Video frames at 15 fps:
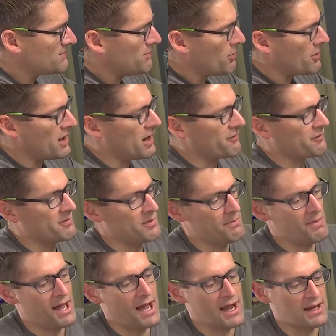bored out from the
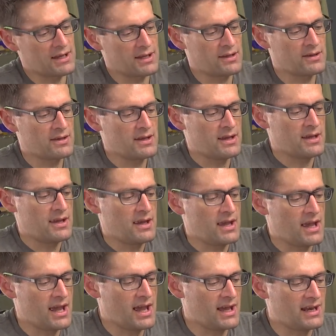back
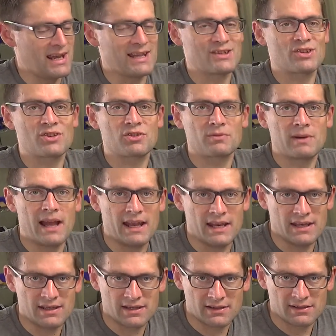and it's
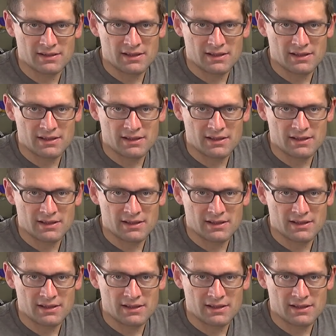threaded.